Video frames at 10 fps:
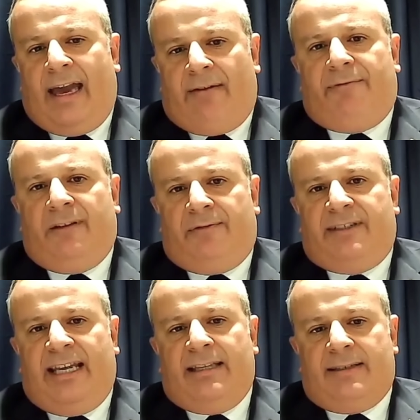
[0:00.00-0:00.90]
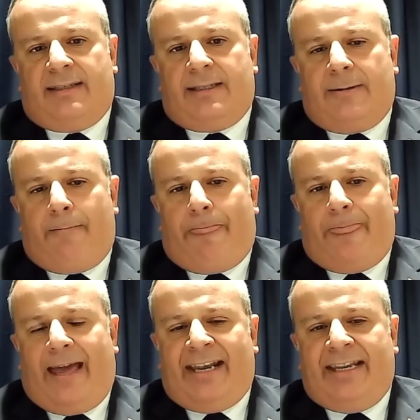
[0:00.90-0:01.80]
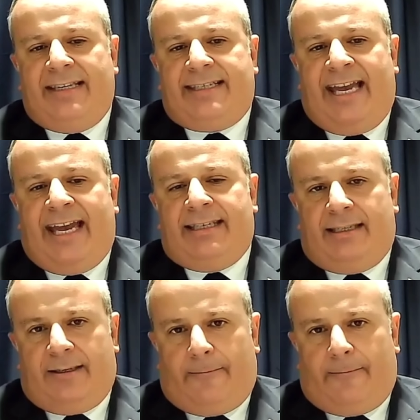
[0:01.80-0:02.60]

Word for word: F 15s, and he said